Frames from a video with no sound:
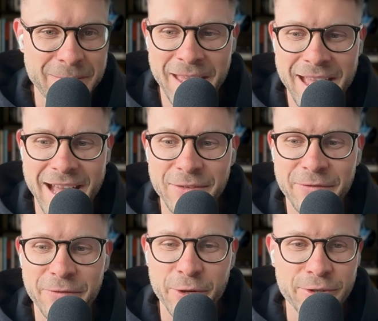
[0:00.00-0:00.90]
as a
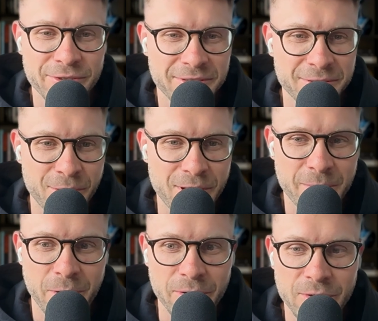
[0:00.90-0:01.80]
first talking
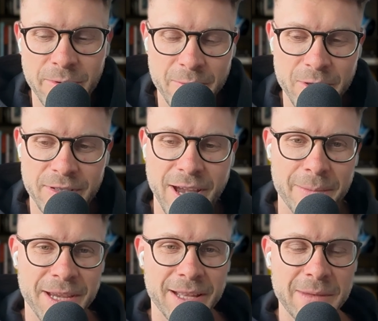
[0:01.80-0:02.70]
point. So what's the
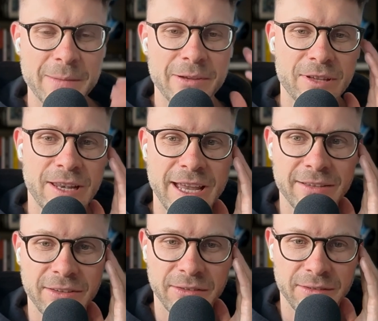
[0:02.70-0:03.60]
update maybe on the
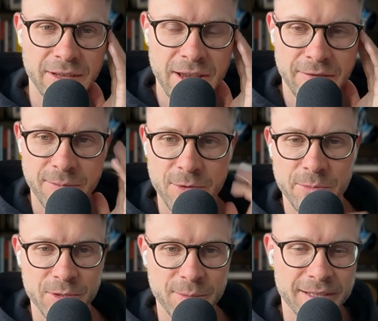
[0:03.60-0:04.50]
latest from your
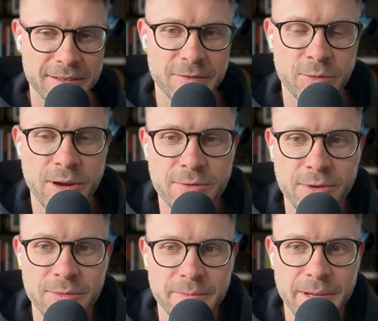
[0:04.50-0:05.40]
perspective, Joao,
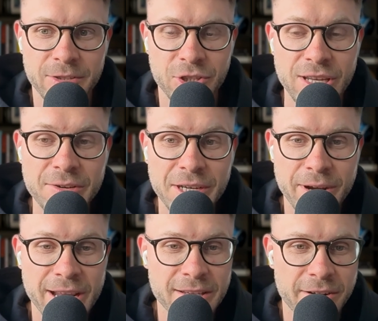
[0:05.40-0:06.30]
on engineering
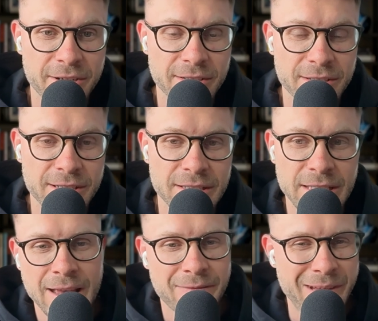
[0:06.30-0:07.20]
grade harnesses?
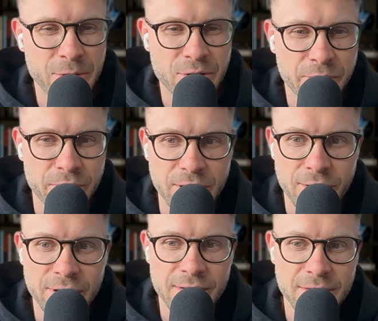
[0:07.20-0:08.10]
Maybe just for the
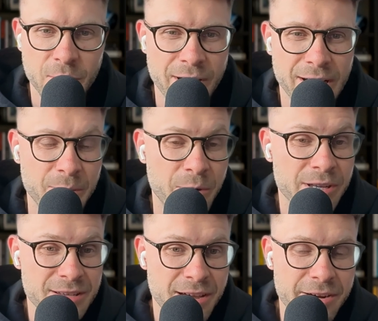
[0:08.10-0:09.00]
audience quickly, what
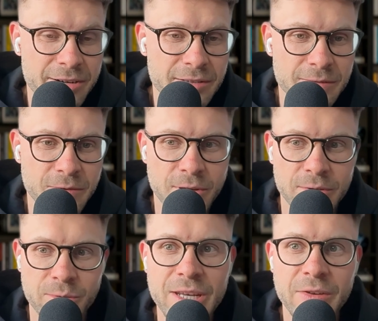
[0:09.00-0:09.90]
is a harness? If you
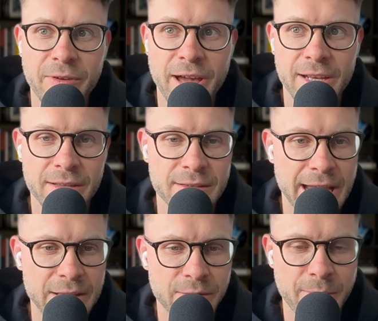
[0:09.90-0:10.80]
can redefine it,
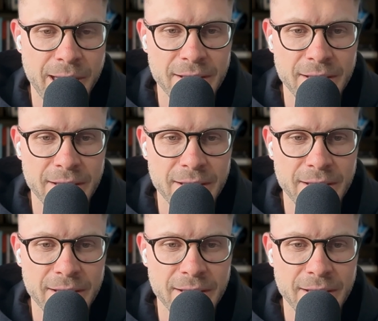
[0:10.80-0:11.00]
end of May